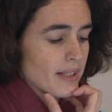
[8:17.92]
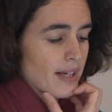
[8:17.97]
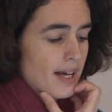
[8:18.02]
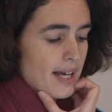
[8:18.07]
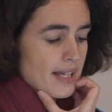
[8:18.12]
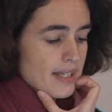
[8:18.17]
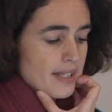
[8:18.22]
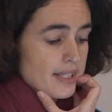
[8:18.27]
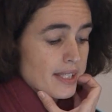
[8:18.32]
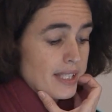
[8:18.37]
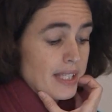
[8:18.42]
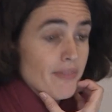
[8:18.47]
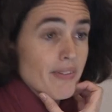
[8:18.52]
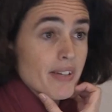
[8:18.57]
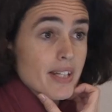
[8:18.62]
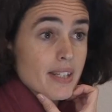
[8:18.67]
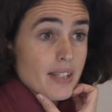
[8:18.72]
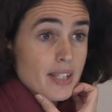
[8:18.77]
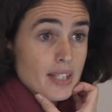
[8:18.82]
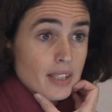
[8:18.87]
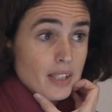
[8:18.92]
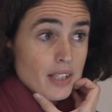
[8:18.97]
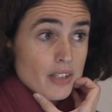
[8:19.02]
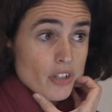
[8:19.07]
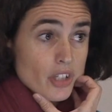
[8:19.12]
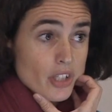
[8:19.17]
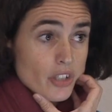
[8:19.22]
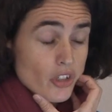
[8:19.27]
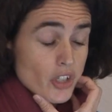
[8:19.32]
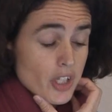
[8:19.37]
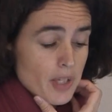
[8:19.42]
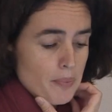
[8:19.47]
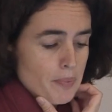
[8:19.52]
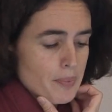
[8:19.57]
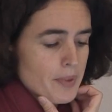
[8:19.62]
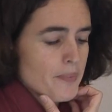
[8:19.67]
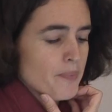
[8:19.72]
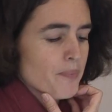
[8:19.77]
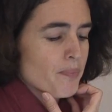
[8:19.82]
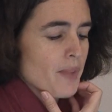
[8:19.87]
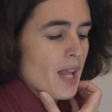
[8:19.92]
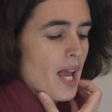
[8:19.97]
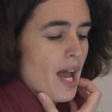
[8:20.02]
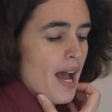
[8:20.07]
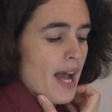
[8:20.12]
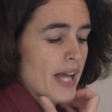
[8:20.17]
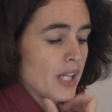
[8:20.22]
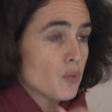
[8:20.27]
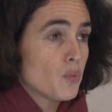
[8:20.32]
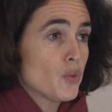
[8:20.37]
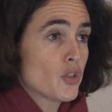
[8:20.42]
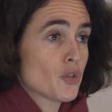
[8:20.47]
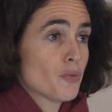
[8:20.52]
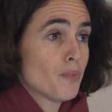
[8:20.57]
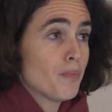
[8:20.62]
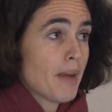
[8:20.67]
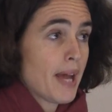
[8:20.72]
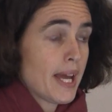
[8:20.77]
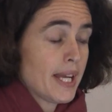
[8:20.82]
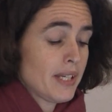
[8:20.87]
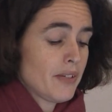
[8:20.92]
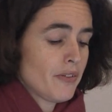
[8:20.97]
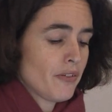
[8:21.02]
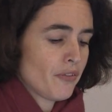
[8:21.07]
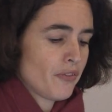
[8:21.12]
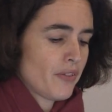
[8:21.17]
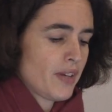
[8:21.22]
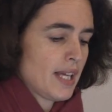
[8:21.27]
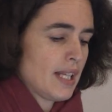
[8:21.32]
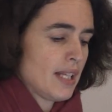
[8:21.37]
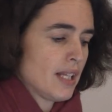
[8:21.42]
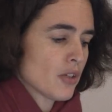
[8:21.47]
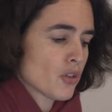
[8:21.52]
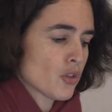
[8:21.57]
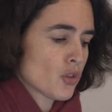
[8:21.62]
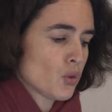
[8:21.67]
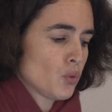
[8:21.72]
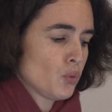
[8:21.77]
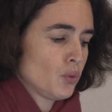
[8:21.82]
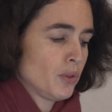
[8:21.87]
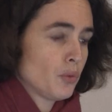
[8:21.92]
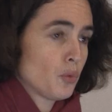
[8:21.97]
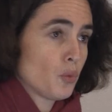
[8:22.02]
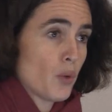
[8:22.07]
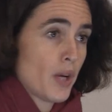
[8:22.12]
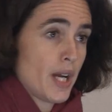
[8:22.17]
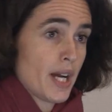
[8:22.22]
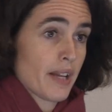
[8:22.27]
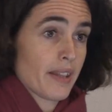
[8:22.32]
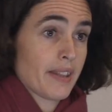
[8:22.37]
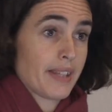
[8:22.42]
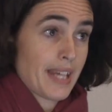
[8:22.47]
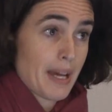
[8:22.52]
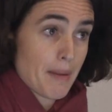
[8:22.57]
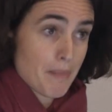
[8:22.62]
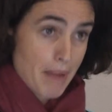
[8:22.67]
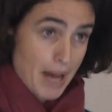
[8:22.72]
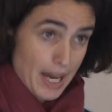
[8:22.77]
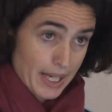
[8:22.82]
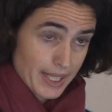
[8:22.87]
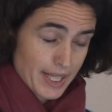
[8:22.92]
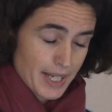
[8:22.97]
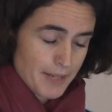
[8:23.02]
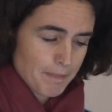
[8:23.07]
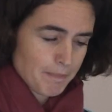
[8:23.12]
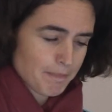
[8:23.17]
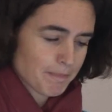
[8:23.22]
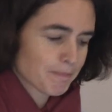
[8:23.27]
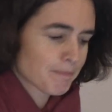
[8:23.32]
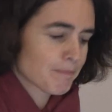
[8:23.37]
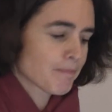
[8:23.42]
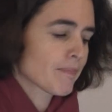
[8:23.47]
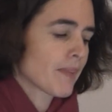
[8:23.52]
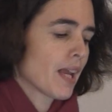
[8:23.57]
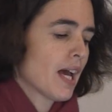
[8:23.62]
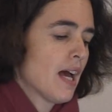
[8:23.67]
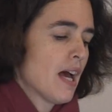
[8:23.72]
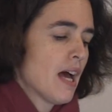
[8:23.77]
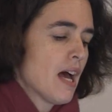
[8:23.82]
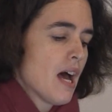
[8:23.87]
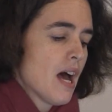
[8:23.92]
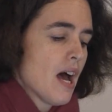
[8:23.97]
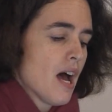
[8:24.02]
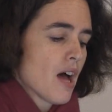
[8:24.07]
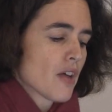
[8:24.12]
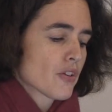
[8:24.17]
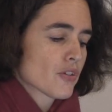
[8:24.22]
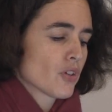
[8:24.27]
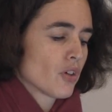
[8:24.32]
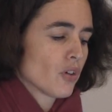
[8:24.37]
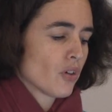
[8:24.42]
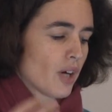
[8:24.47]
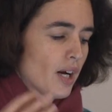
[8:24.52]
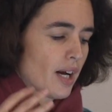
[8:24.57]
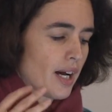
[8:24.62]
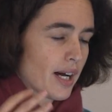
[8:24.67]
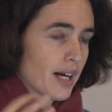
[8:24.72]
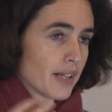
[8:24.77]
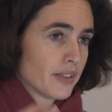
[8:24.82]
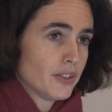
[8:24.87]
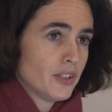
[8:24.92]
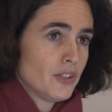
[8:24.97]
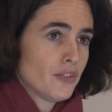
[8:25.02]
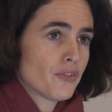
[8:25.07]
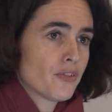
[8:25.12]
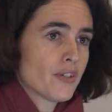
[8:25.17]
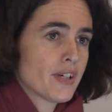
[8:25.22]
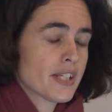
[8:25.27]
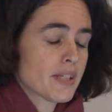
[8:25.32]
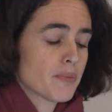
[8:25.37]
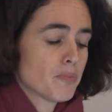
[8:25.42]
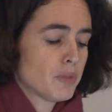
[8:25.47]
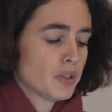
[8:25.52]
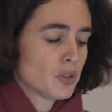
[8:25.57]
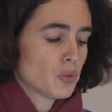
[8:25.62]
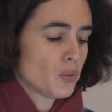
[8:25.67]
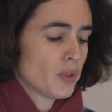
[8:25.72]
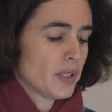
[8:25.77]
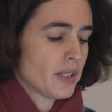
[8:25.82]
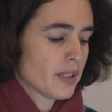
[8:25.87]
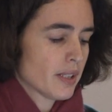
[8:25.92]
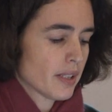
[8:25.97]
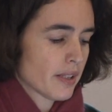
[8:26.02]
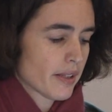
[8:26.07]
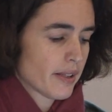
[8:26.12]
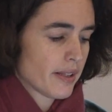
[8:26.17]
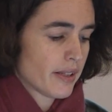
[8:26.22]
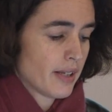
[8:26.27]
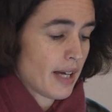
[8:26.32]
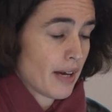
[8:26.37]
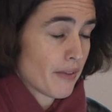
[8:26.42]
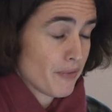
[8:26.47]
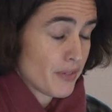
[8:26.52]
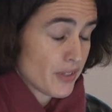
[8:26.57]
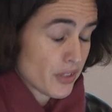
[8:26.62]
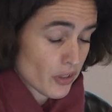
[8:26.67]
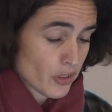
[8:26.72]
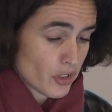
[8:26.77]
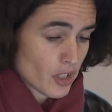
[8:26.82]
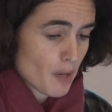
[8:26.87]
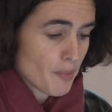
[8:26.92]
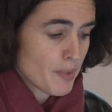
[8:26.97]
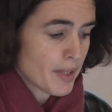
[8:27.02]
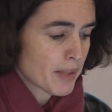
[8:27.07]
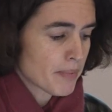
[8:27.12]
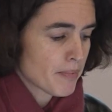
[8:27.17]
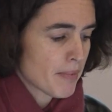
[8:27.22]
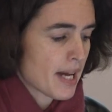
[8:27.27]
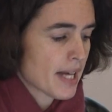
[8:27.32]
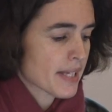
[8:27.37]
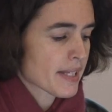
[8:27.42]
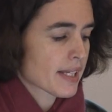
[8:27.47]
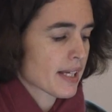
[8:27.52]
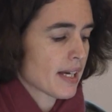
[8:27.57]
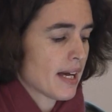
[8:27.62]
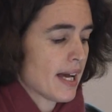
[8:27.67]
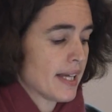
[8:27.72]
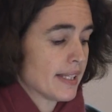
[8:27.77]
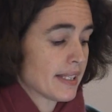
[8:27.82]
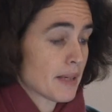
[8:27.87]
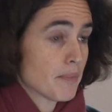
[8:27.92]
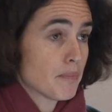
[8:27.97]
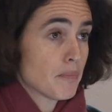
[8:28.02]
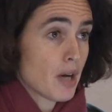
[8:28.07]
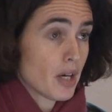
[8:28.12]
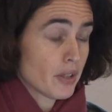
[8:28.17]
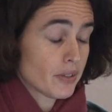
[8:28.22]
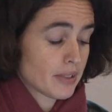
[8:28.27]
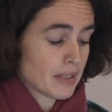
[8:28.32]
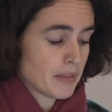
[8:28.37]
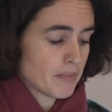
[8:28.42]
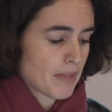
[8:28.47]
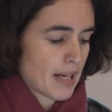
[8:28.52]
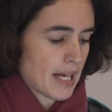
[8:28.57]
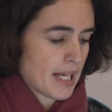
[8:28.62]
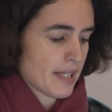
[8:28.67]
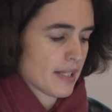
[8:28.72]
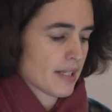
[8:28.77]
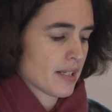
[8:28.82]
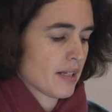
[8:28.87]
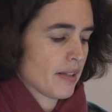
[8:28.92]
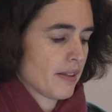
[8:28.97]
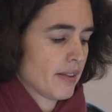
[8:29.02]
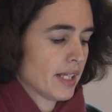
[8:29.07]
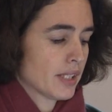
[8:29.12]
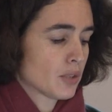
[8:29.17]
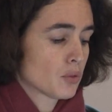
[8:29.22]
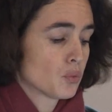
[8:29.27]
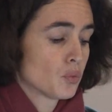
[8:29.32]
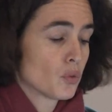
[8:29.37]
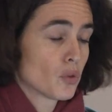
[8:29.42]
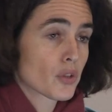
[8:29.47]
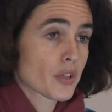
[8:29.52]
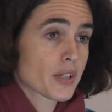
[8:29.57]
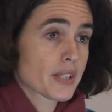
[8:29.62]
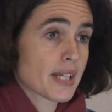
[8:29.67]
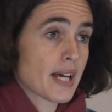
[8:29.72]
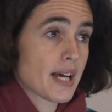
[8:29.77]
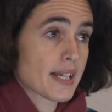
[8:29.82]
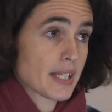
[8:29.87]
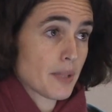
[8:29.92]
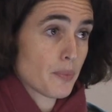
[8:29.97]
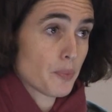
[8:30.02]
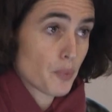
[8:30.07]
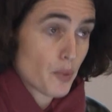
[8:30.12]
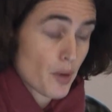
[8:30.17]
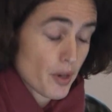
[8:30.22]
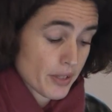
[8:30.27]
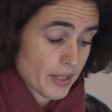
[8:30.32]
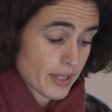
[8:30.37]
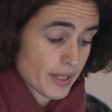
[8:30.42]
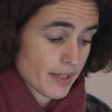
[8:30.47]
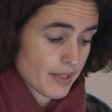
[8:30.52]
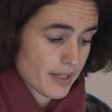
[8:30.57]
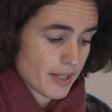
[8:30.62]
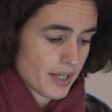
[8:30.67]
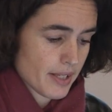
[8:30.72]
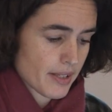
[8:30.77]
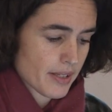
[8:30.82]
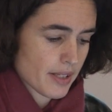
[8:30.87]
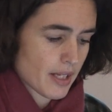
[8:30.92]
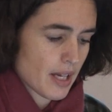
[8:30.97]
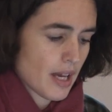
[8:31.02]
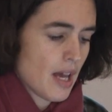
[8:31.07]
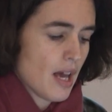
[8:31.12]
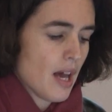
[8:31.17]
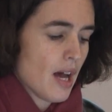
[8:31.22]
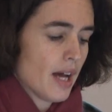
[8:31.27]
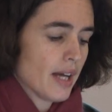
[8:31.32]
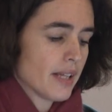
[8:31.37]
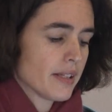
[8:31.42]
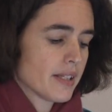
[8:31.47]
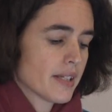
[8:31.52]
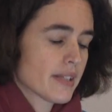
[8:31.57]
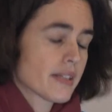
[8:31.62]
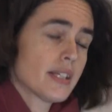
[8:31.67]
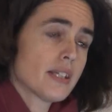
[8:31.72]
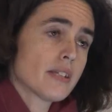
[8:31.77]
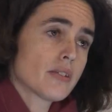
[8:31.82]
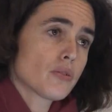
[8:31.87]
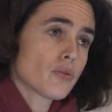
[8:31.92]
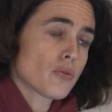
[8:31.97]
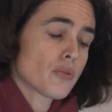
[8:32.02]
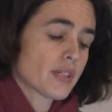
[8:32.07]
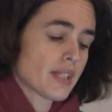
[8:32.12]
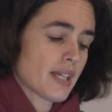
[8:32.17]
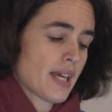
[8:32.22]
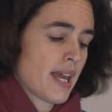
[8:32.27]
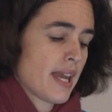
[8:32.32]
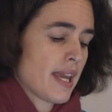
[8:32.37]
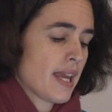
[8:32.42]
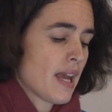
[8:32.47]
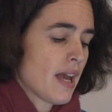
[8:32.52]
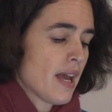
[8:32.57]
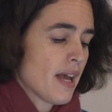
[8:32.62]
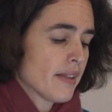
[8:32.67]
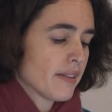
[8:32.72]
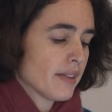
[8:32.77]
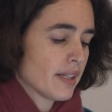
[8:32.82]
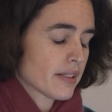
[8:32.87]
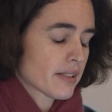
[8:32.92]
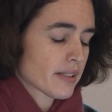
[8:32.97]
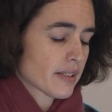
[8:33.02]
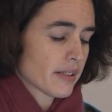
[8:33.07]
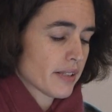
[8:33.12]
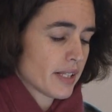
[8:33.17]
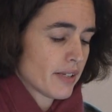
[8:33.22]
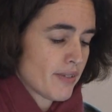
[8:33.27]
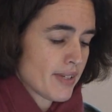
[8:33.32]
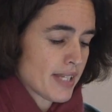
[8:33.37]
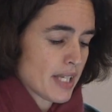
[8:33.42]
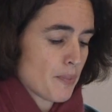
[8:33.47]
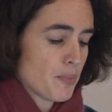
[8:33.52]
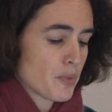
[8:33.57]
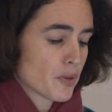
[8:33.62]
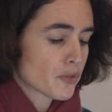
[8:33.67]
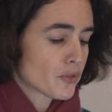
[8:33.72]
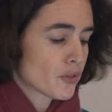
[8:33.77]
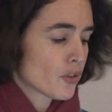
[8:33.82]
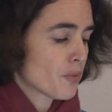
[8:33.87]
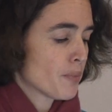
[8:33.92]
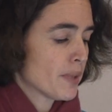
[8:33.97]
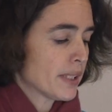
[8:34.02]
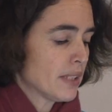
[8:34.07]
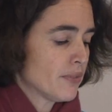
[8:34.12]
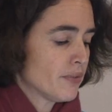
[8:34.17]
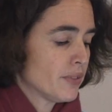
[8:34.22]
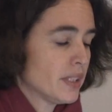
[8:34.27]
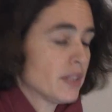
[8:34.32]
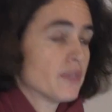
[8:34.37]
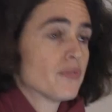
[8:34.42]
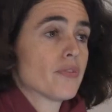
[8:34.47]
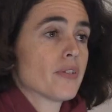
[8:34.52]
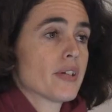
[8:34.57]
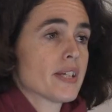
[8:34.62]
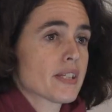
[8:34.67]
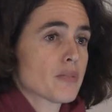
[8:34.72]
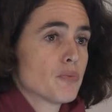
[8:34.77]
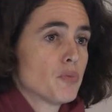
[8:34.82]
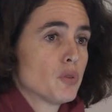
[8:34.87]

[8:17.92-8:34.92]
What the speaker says: has given citizenship and which many feel should wear the abaya. So a difference between a physiognomic mask and a bodily mask that works as a prosthesis. And this is to say that there is a performative difference